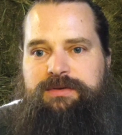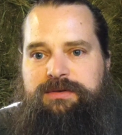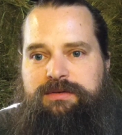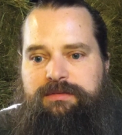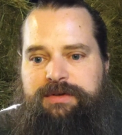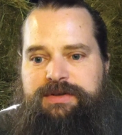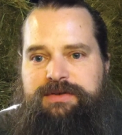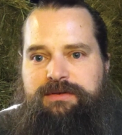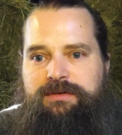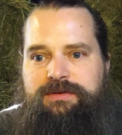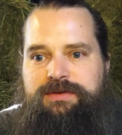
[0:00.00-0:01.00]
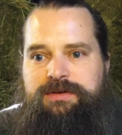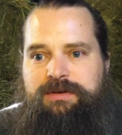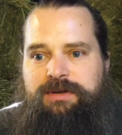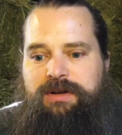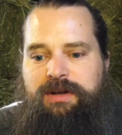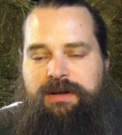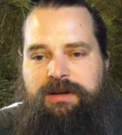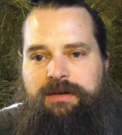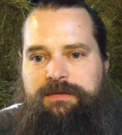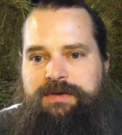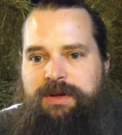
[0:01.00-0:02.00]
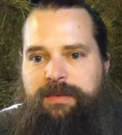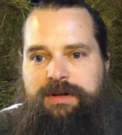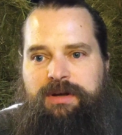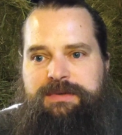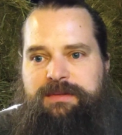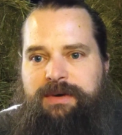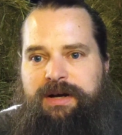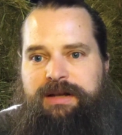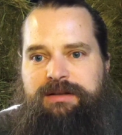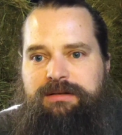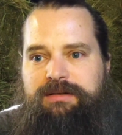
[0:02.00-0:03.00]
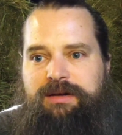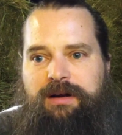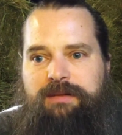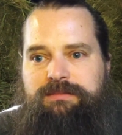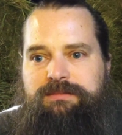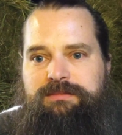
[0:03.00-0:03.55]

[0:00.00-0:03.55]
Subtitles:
Do the research. If something comes to mind, look it up.